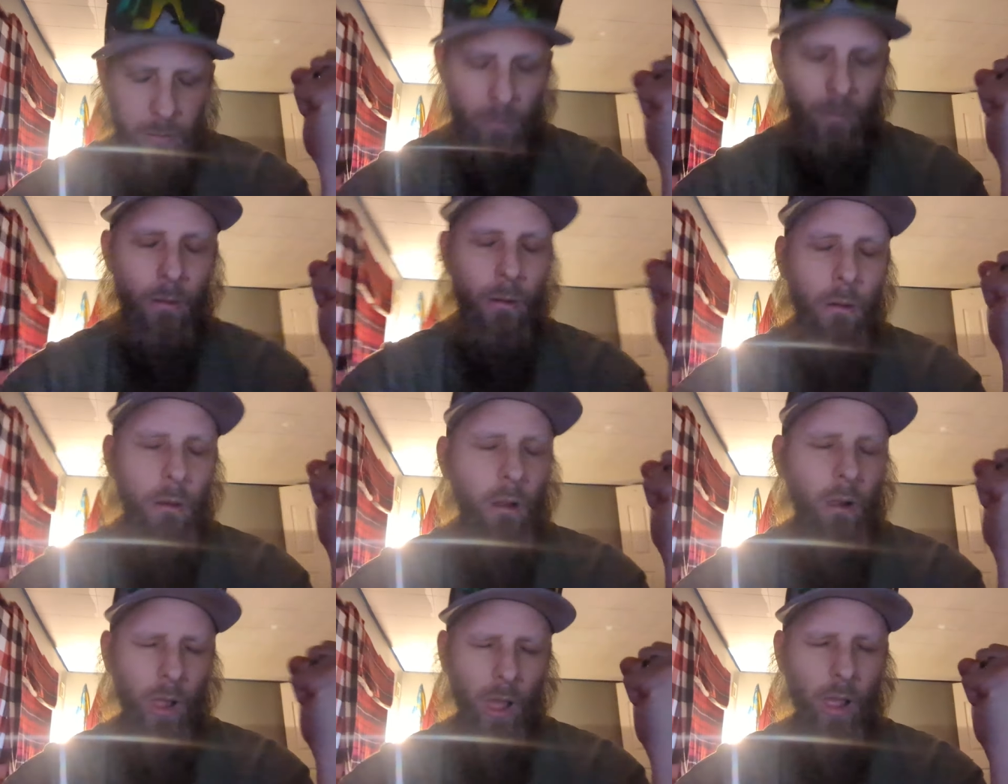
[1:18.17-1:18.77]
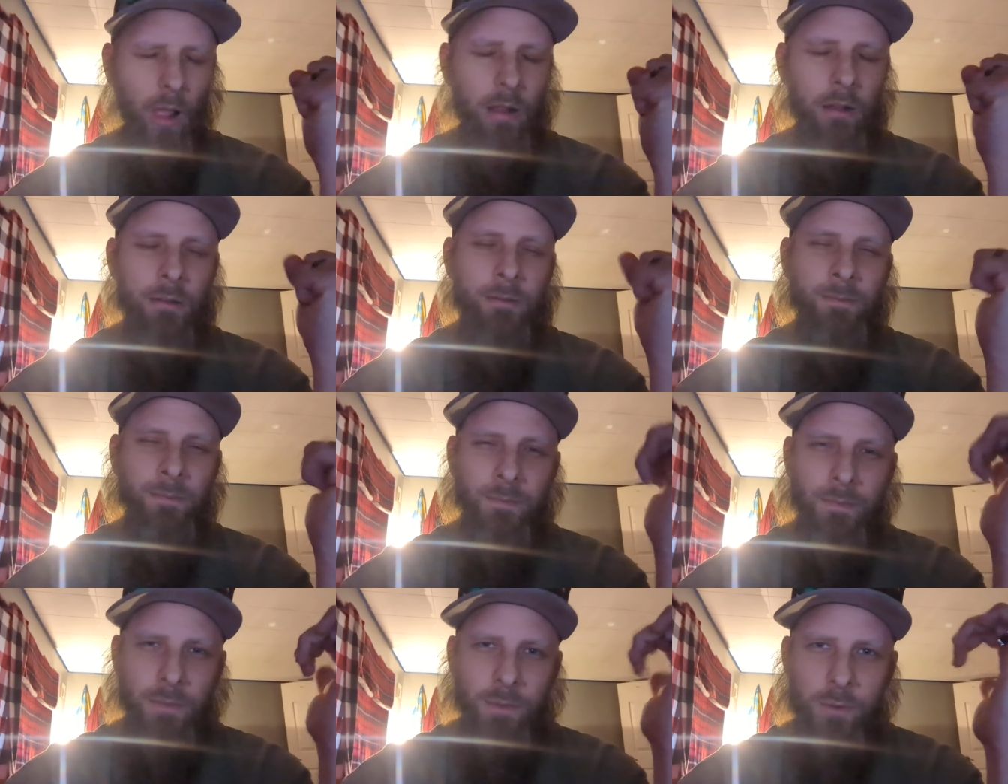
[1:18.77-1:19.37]
and
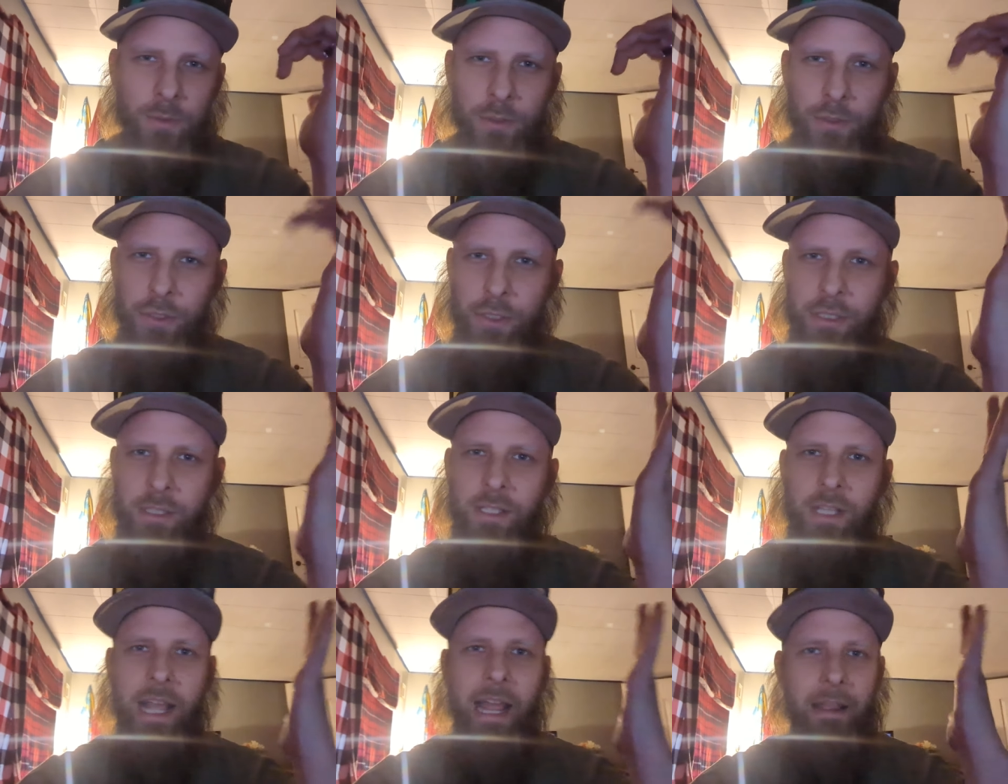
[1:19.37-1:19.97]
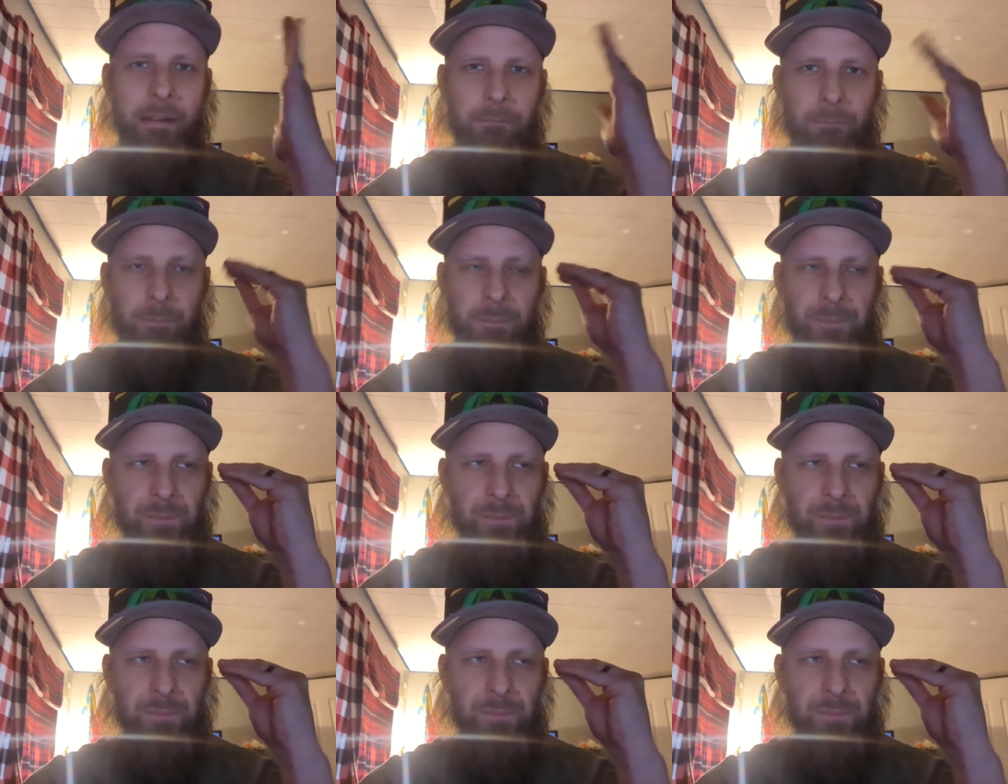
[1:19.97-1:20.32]
you just like